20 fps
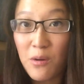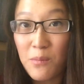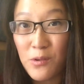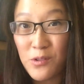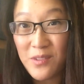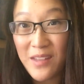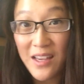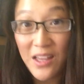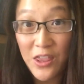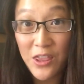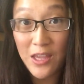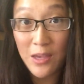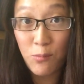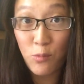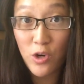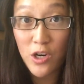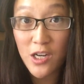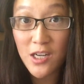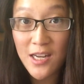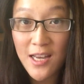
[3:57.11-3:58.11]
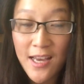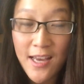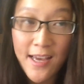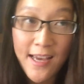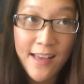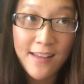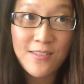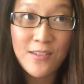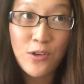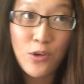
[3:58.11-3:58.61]
almost like a theme word.
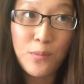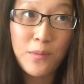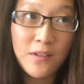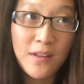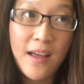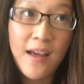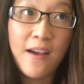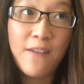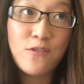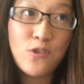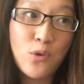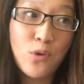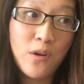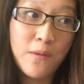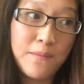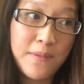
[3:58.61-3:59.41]
And so beloved or